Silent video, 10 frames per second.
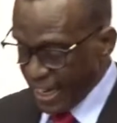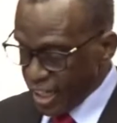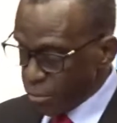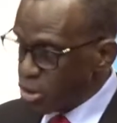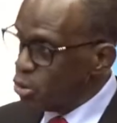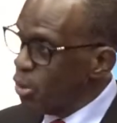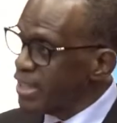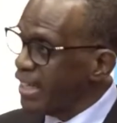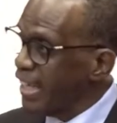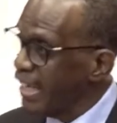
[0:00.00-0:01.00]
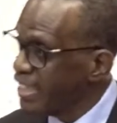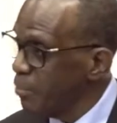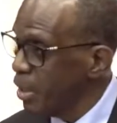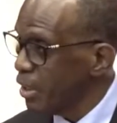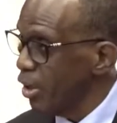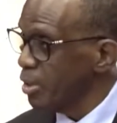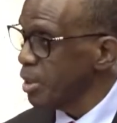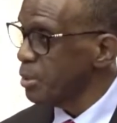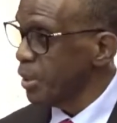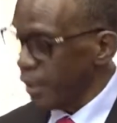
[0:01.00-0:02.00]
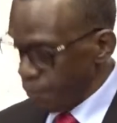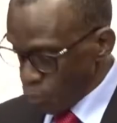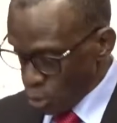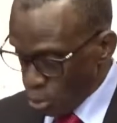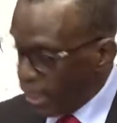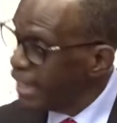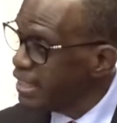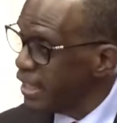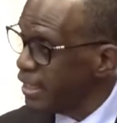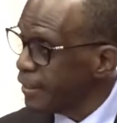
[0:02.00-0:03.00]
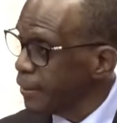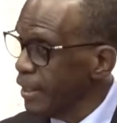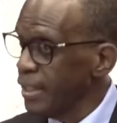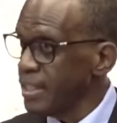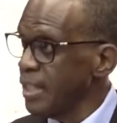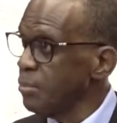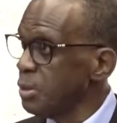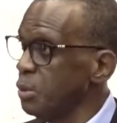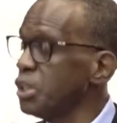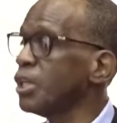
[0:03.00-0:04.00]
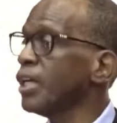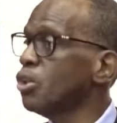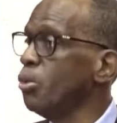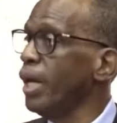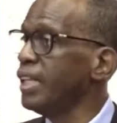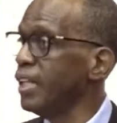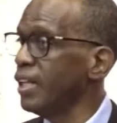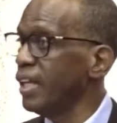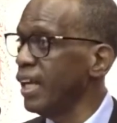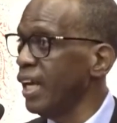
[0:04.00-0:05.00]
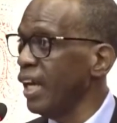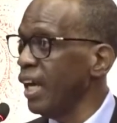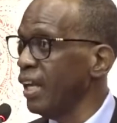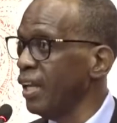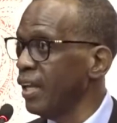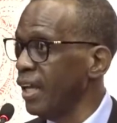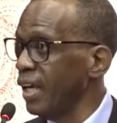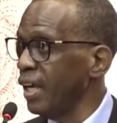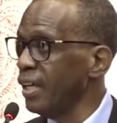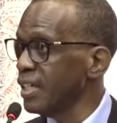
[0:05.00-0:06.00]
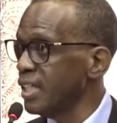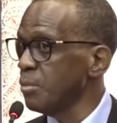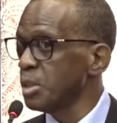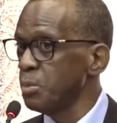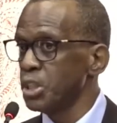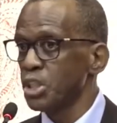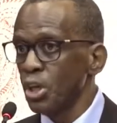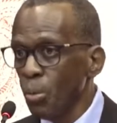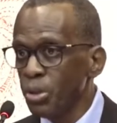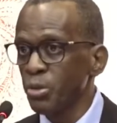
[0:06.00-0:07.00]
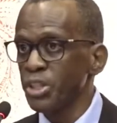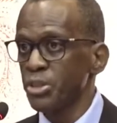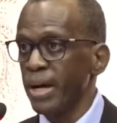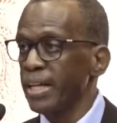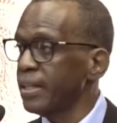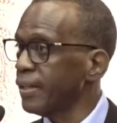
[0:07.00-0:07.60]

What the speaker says: I heard it was $218 million, Mr. Speaker. 298 in the same speech, 218 in the same speech. Which one is right?